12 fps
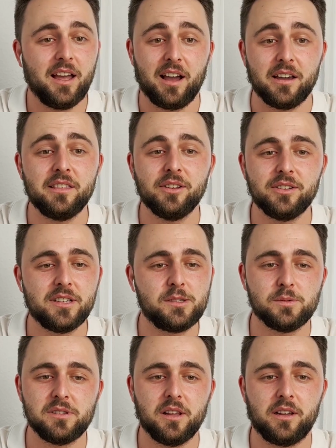I thought this
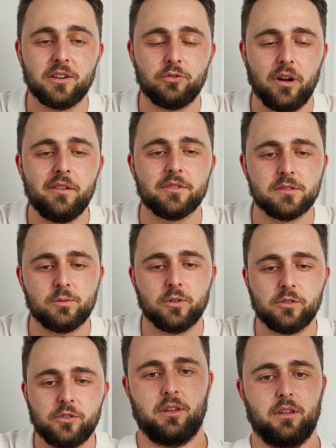was like a driver's watch.
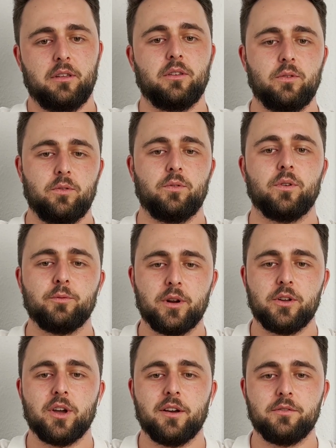When
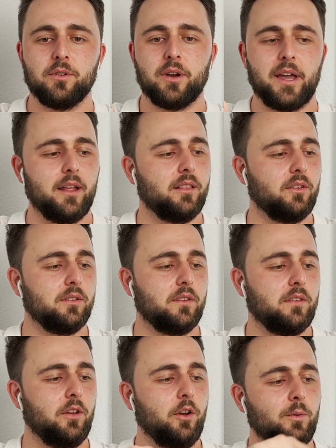you have your hands on the
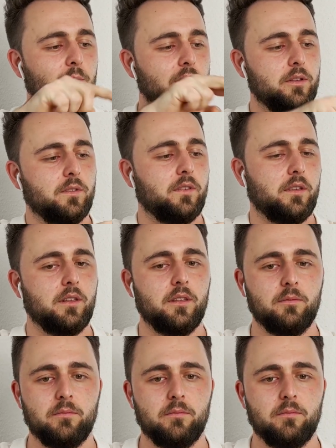steering wheel, you see them.